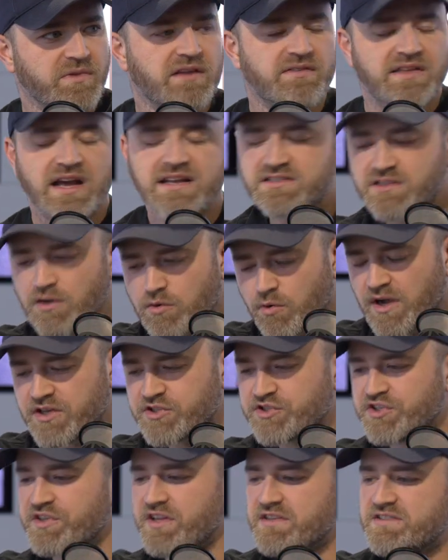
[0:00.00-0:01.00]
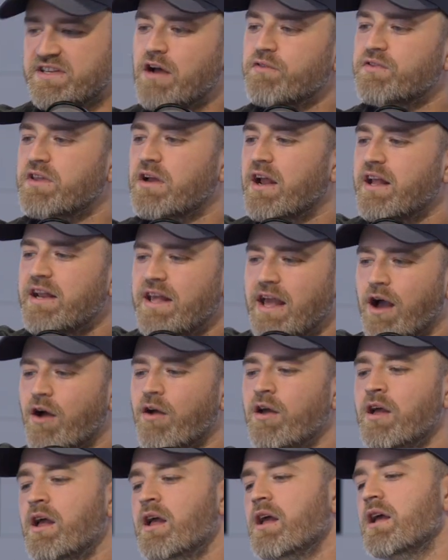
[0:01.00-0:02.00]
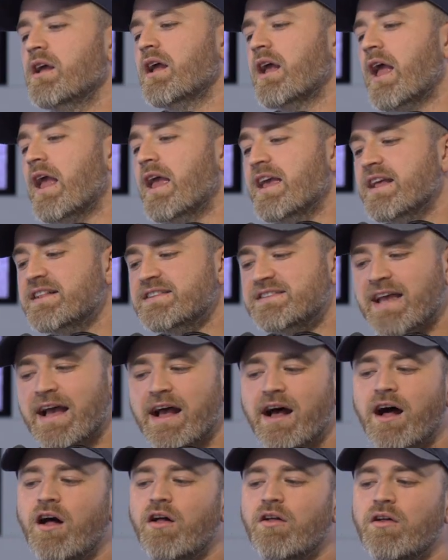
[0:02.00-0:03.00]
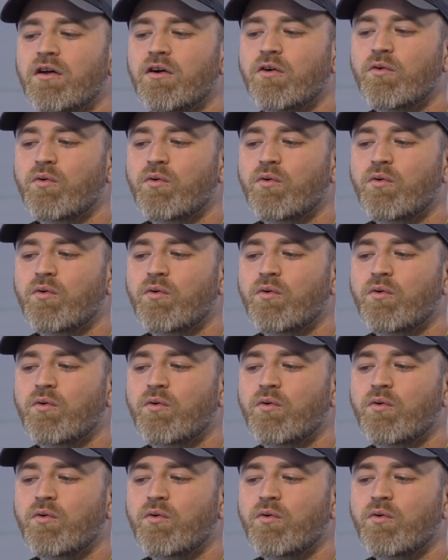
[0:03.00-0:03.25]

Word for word: That's the question that's out there. Anyhow, Intel...